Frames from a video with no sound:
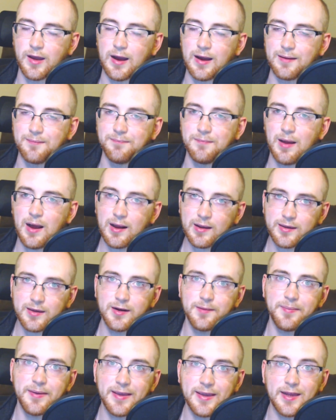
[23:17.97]
I'm not going
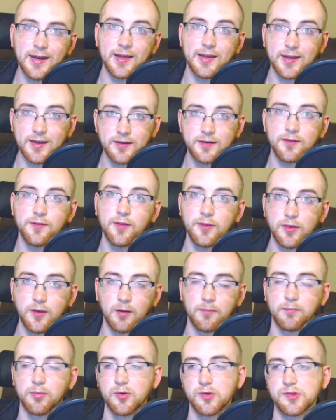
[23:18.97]
to be getting into the
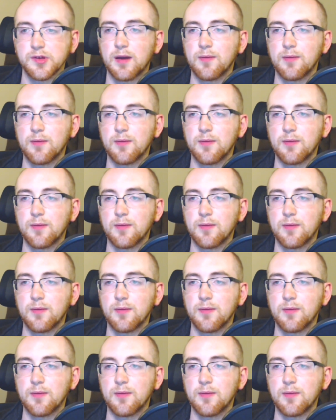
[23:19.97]
numbers.